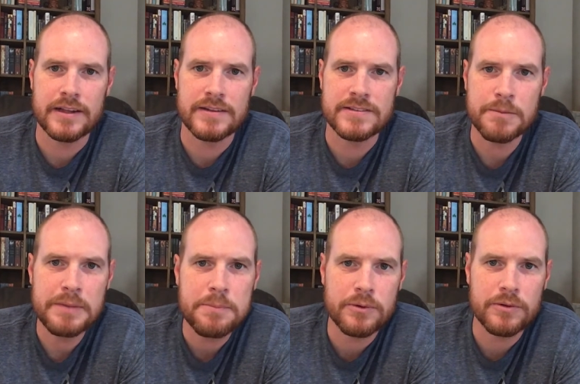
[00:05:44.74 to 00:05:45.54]
Some
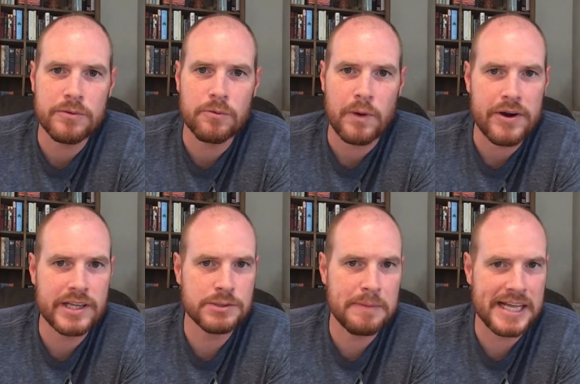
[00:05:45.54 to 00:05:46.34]
people wear it
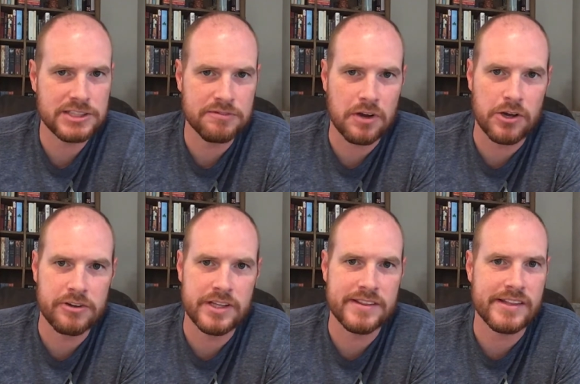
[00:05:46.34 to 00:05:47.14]
as a badge of honor
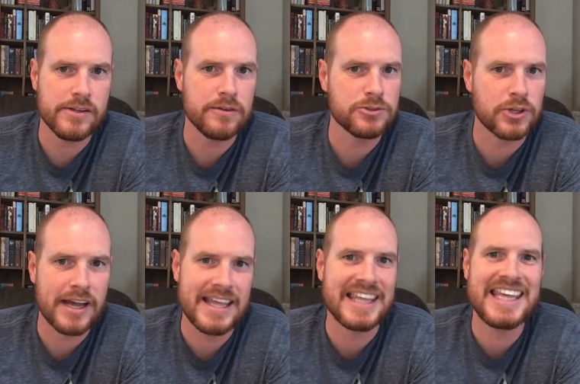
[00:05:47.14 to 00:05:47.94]
that they'll try
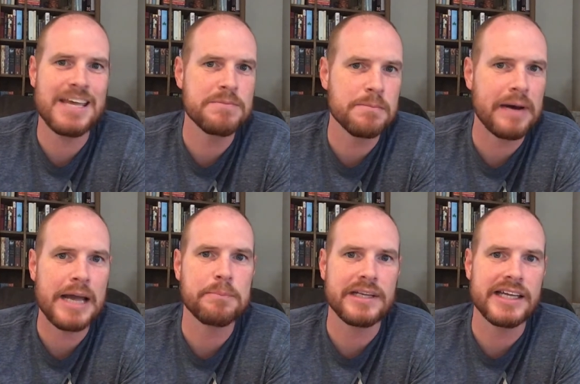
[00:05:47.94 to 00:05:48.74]
and keep the
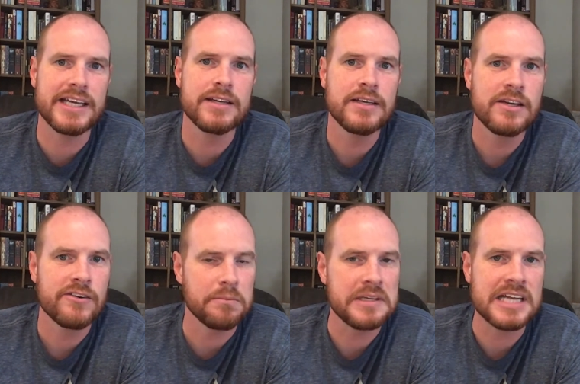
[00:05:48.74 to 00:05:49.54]
pipe lit
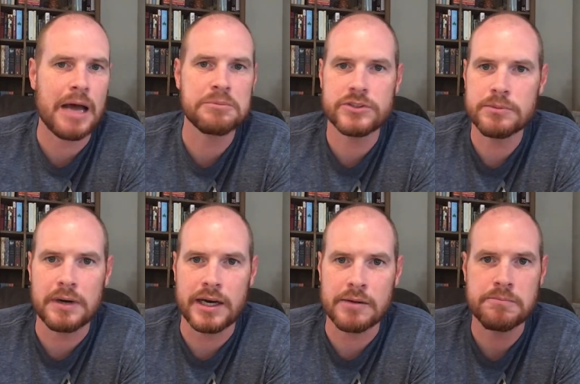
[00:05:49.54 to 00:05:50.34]
from the top to the
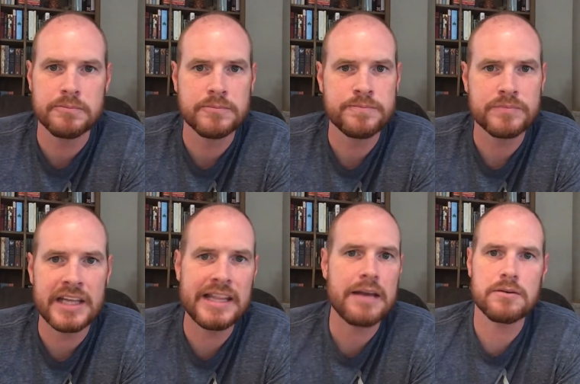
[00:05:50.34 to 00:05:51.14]
bottom.
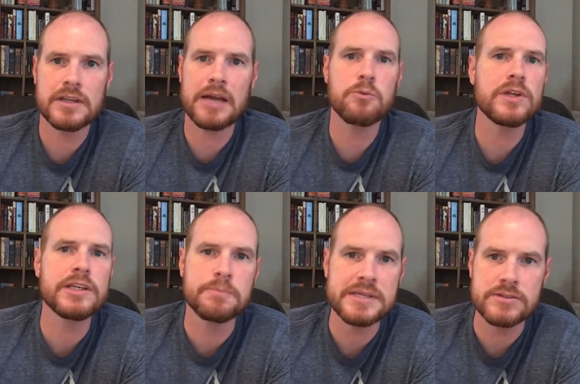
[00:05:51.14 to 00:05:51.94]
And that really
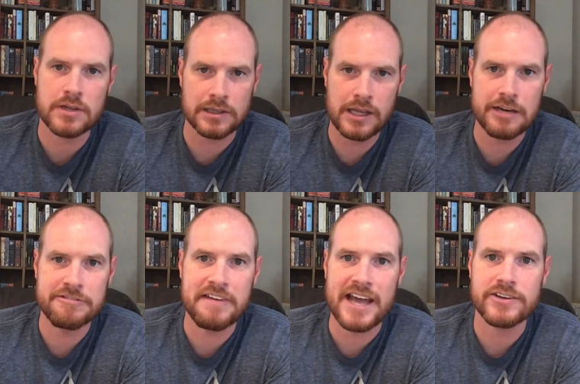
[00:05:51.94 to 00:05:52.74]
depends on a lot of
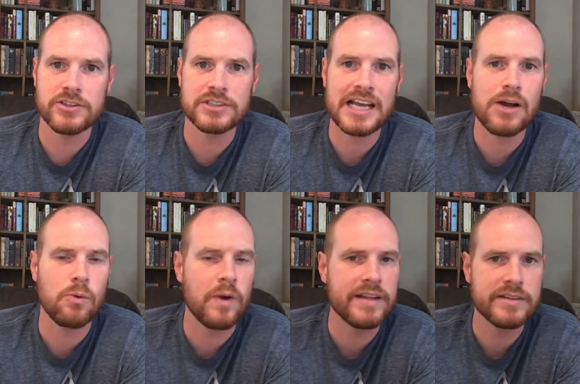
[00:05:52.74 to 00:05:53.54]
factors. How
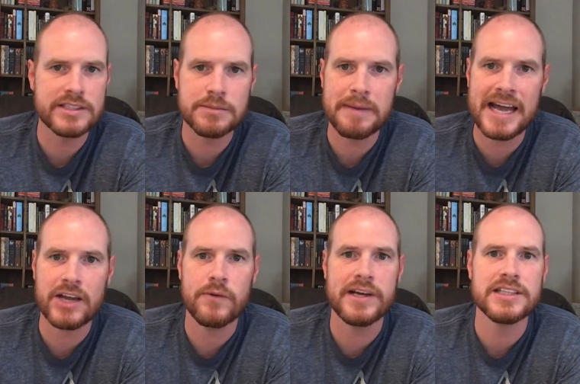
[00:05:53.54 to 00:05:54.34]
wet the
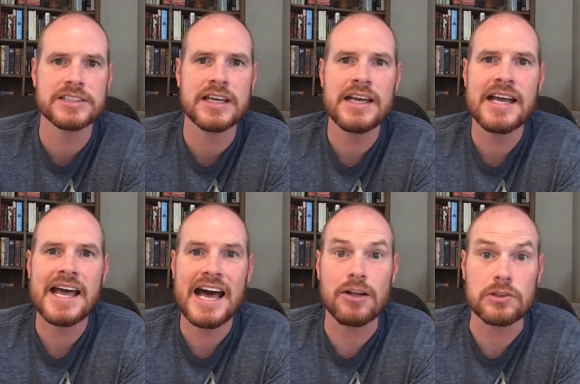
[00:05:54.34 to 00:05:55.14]
tobacco is,
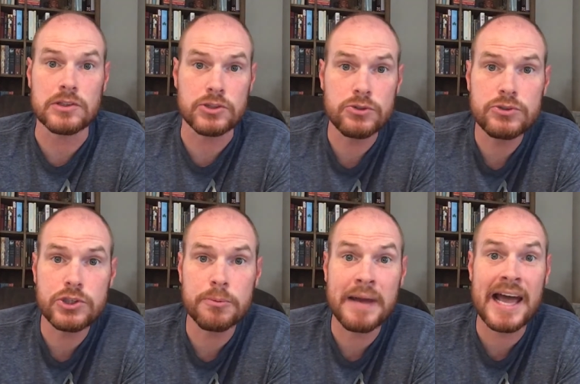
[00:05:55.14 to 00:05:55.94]
how loose
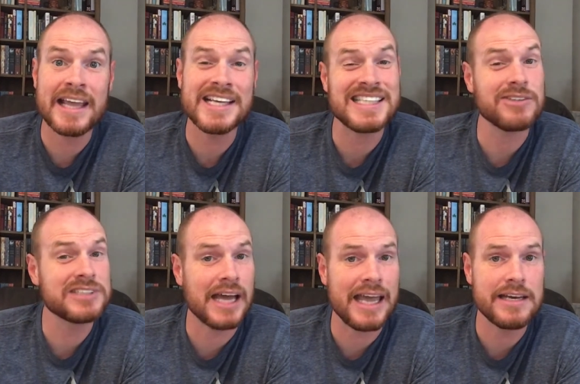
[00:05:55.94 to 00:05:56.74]
your pack is, how
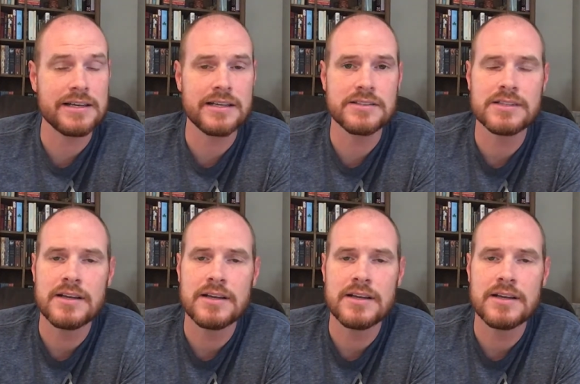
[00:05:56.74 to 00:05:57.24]
tight it is,